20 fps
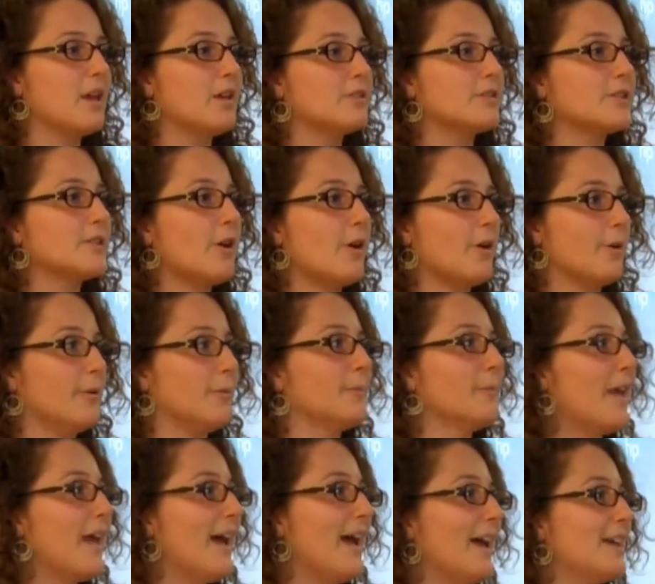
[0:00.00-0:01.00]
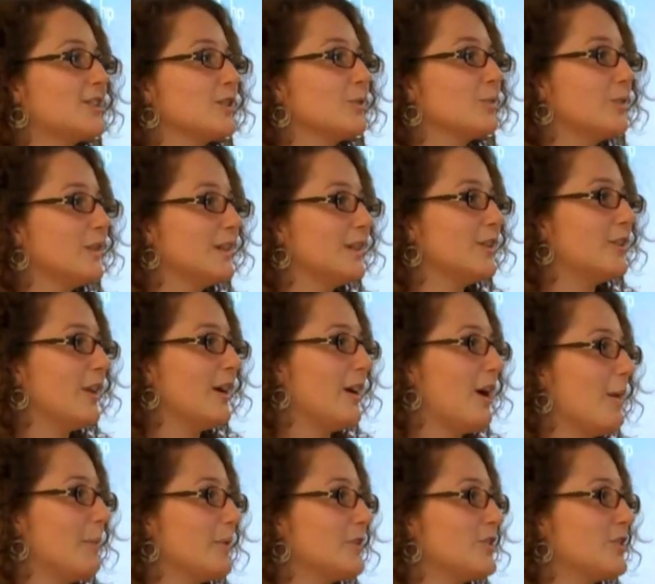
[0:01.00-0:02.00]
So it's a really great
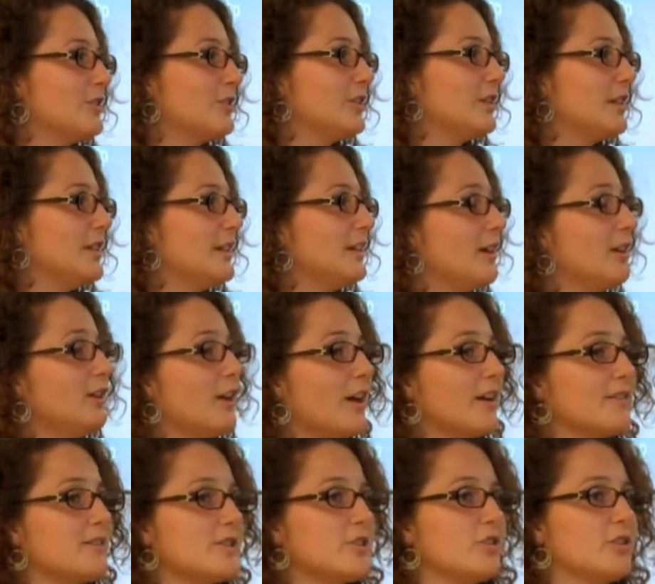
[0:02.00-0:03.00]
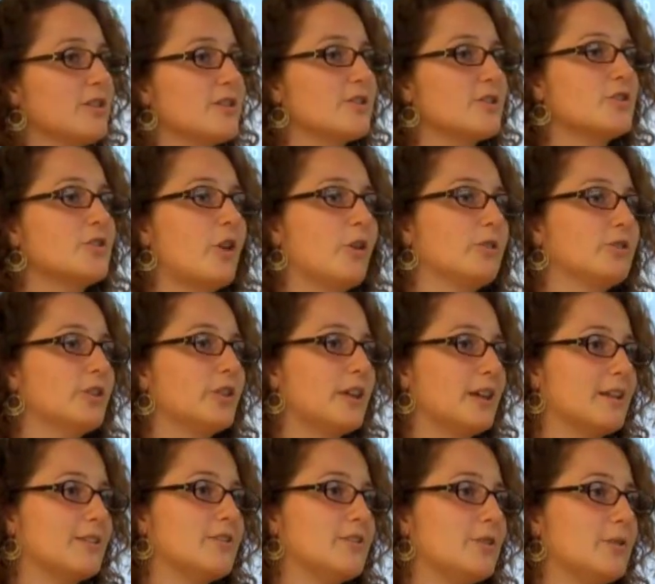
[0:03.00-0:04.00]
opportunity. A lot of students don't look
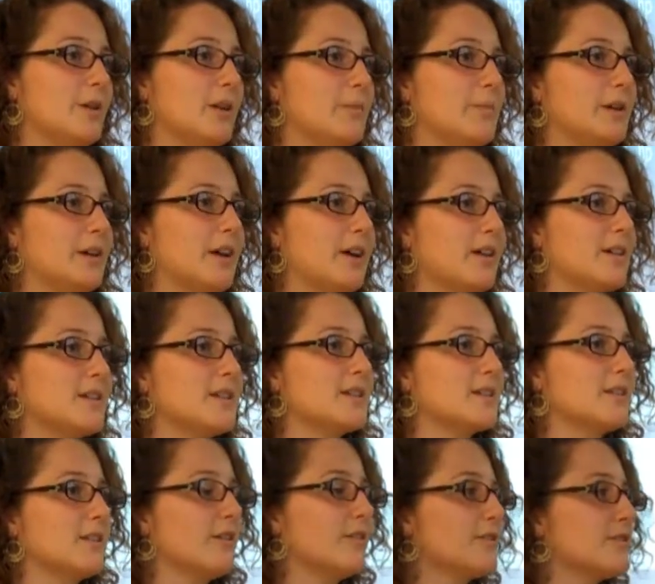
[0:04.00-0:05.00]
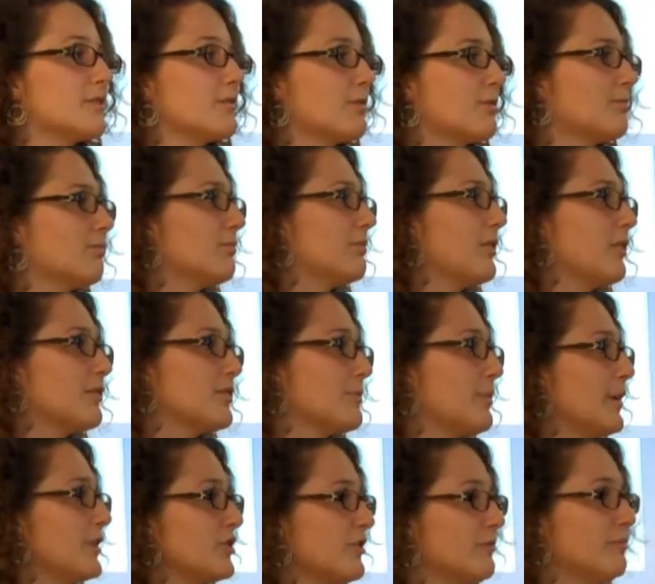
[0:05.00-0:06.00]
into it because there's a
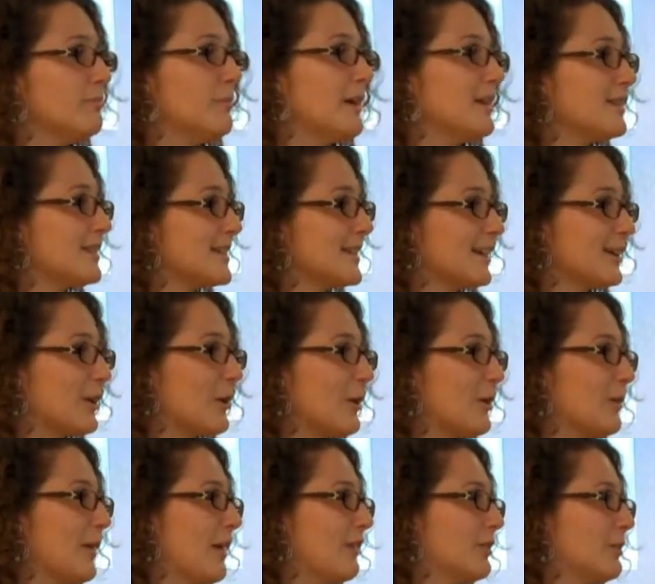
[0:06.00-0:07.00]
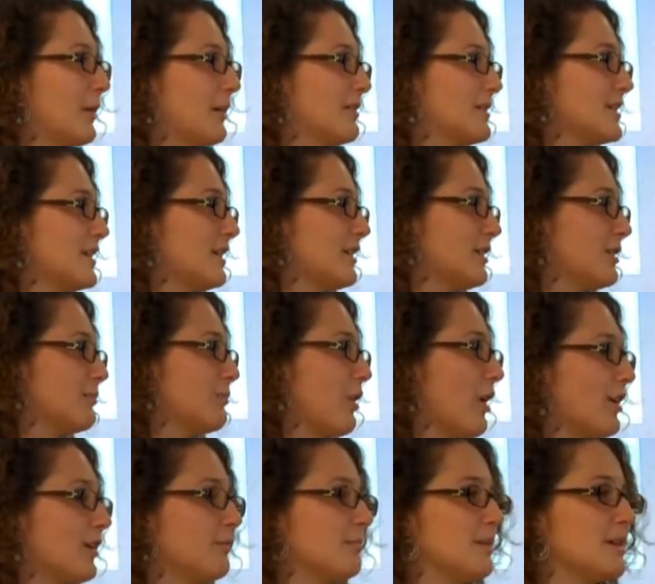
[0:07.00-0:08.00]
bunch of myths that go around about studying
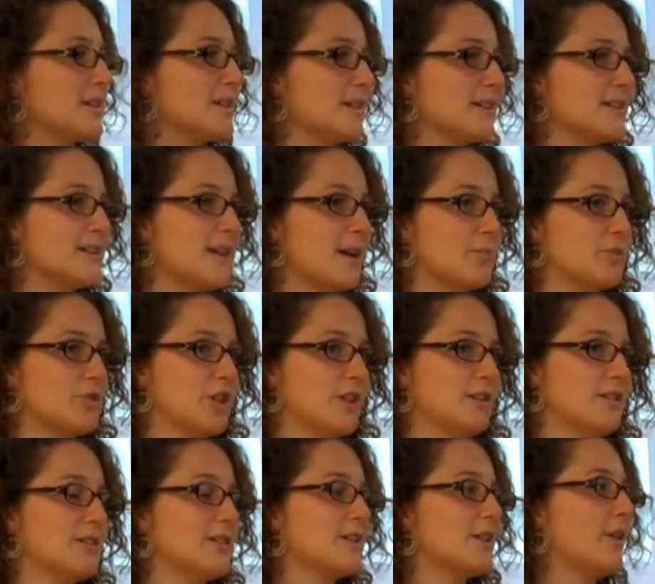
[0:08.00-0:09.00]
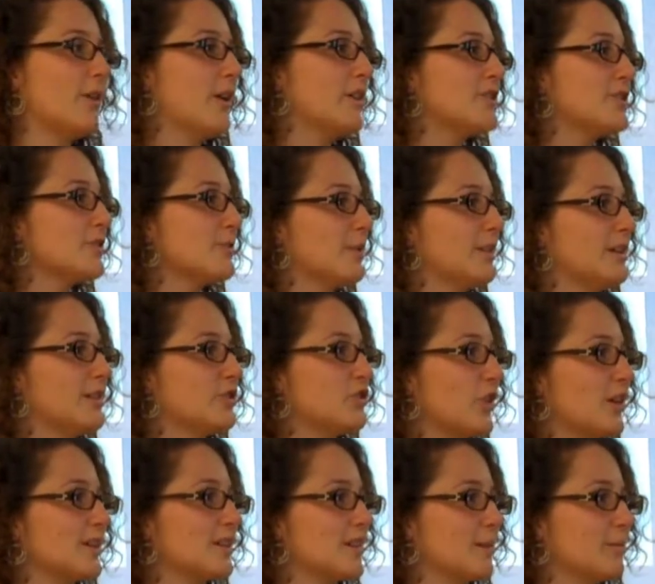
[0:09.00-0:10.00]
abroad and misconceptions. So I just want to
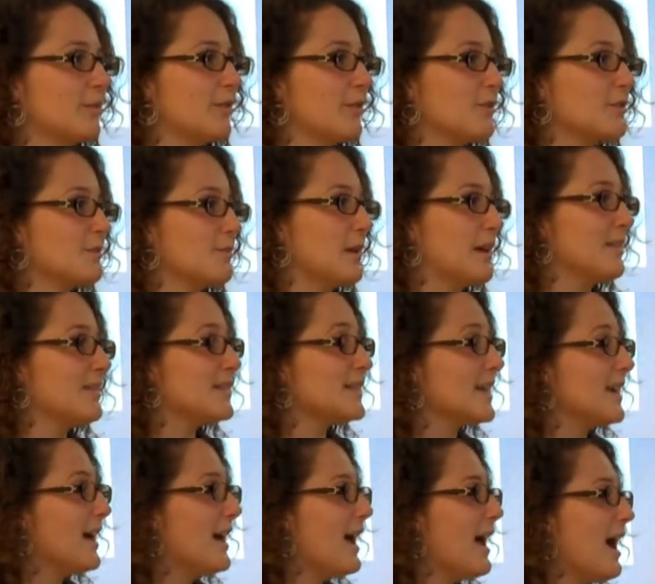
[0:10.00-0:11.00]
address some of those myths.